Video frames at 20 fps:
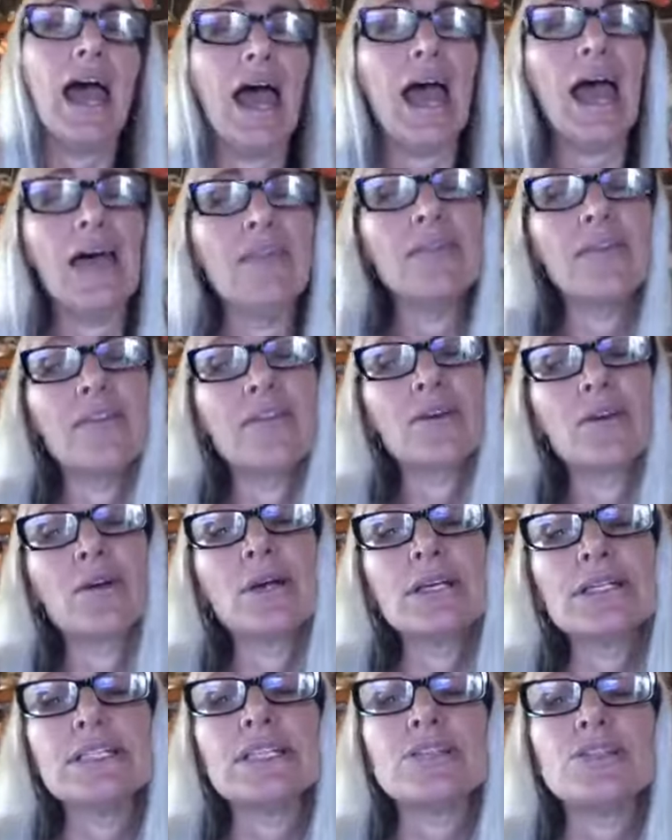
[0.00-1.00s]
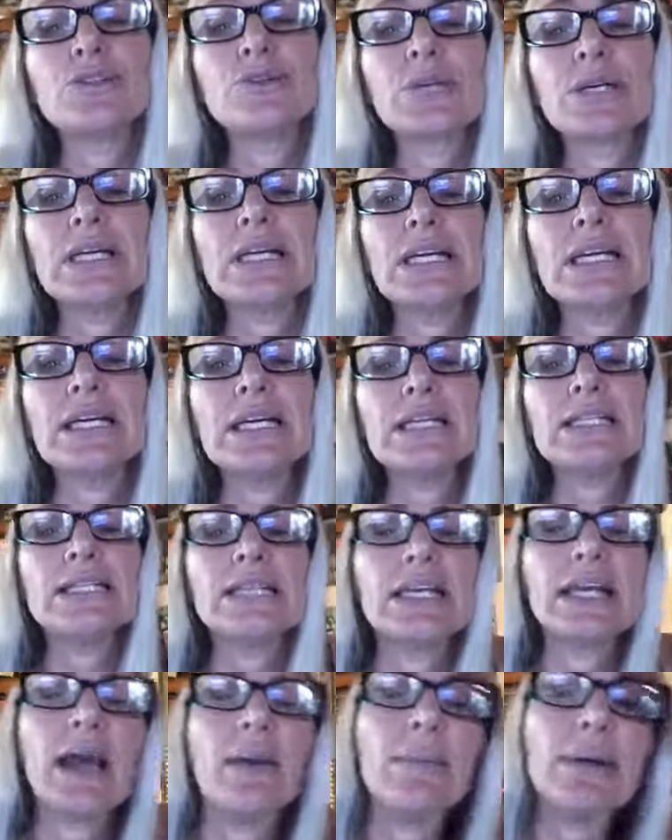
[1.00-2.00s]
and then the crazy trees.
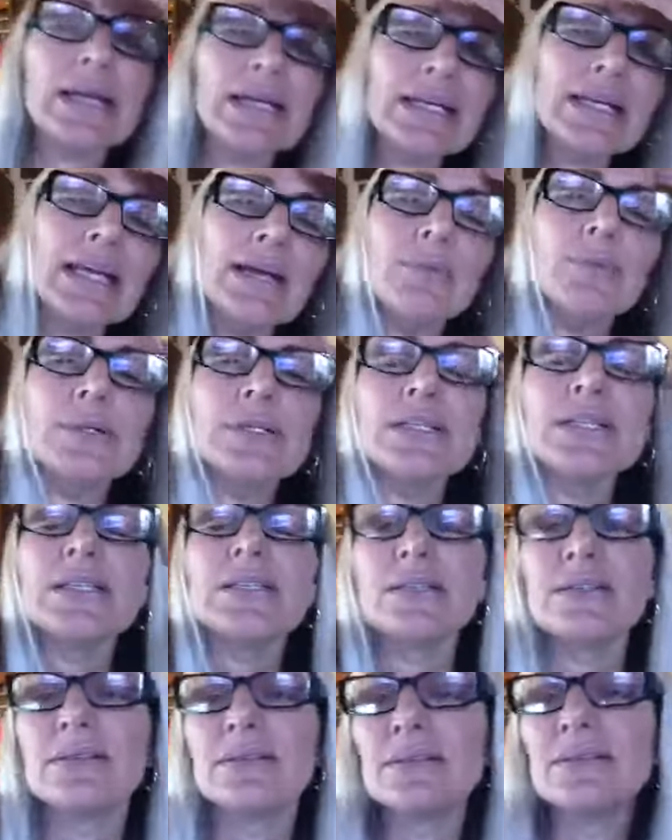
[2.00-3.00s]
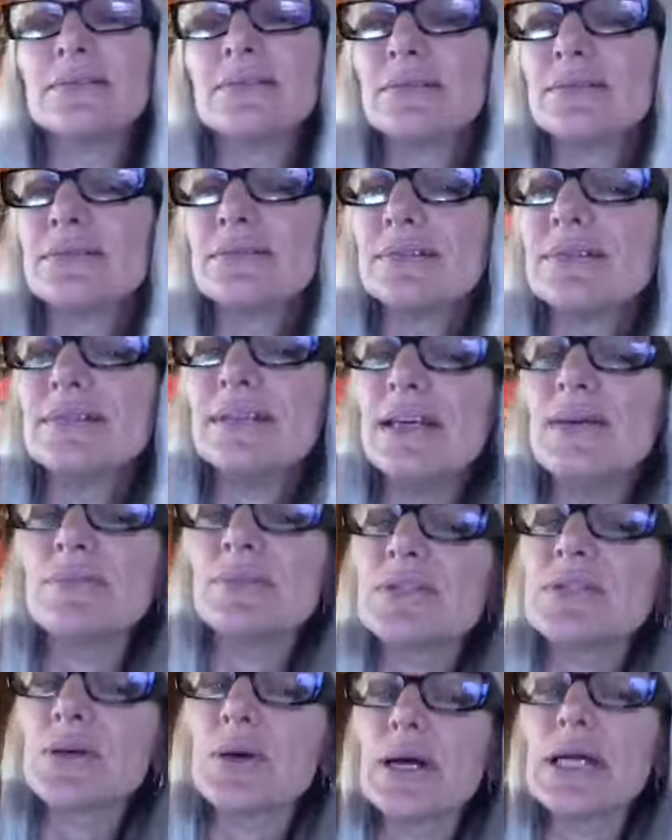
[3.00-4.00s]
Yeah, I mean, it was
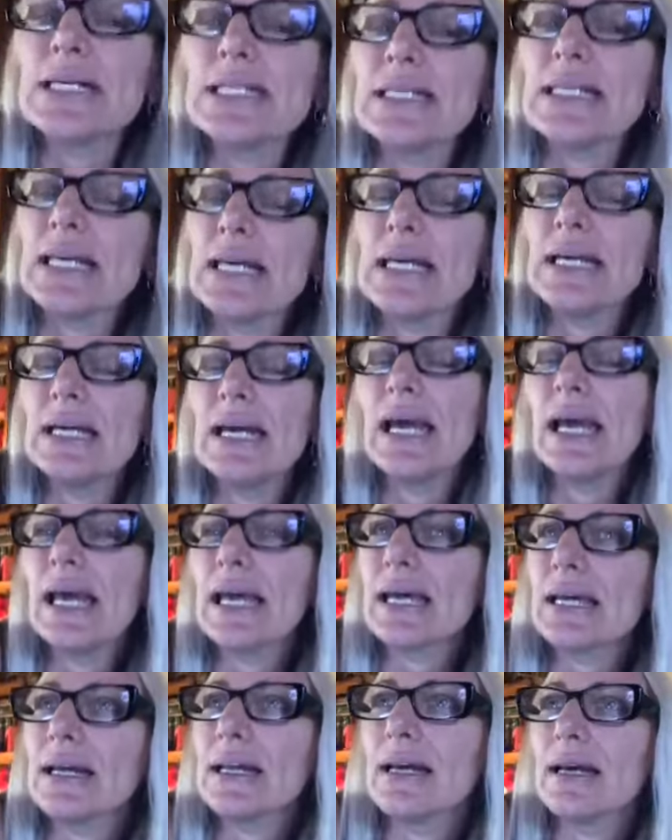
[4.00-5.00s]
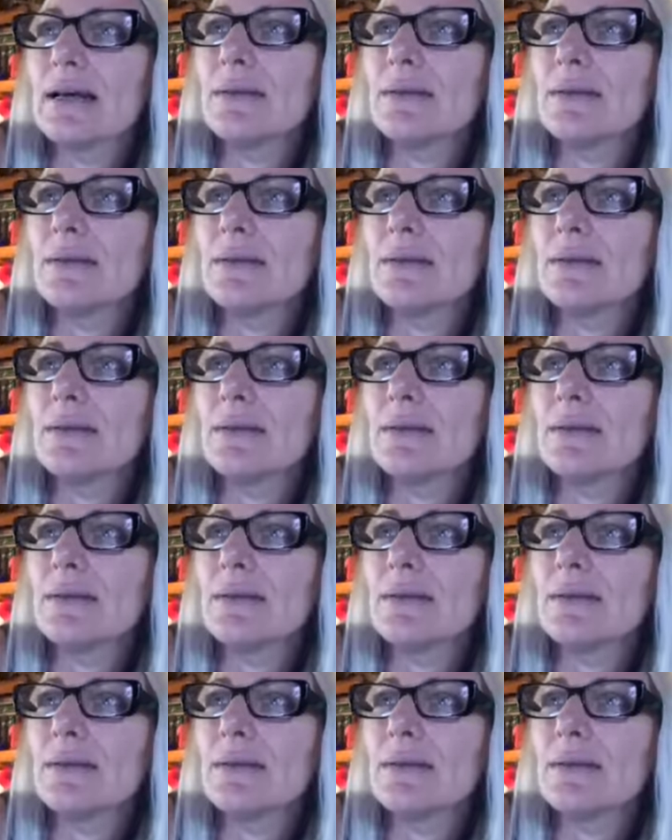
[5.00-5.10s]
crazy. And,